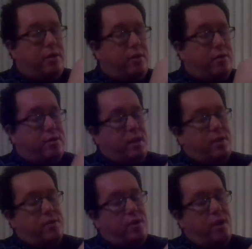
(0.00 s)
Say you
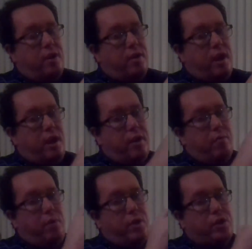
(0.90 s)
start at 9
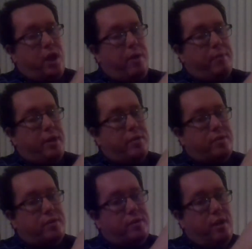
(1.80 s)
and watch
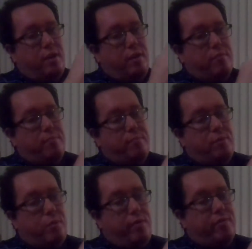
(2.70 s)
comedies until 12